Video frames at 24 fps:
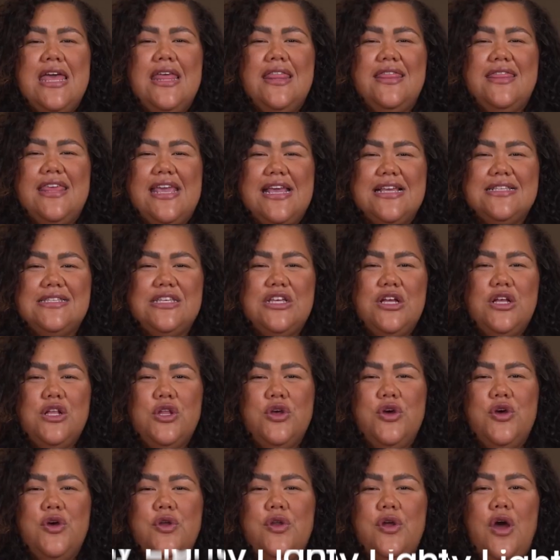These
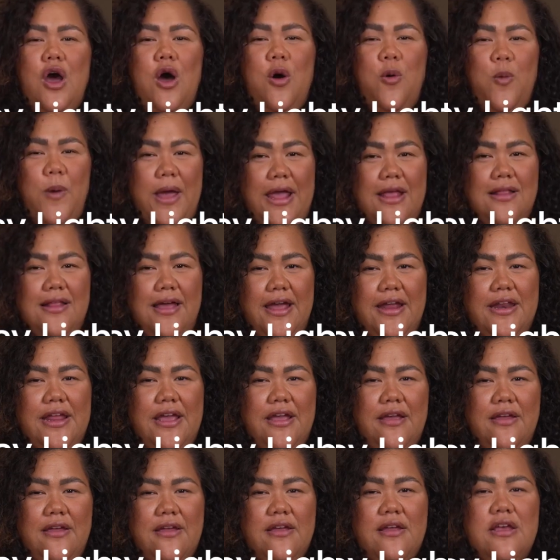include away
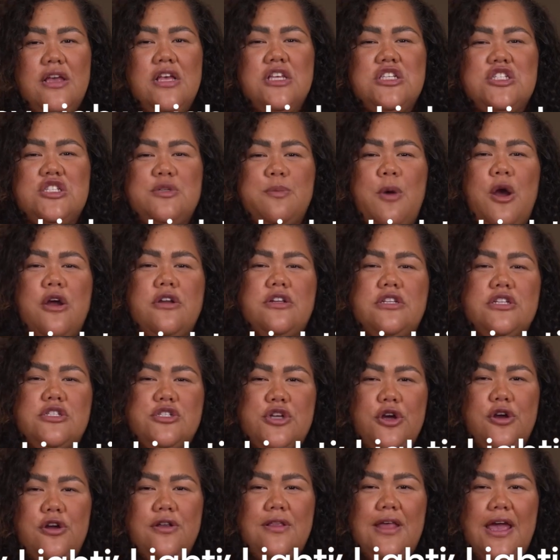lighting, smart
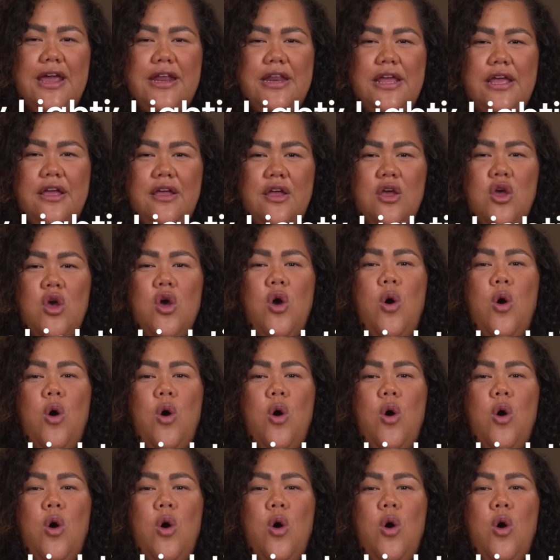deter lighting,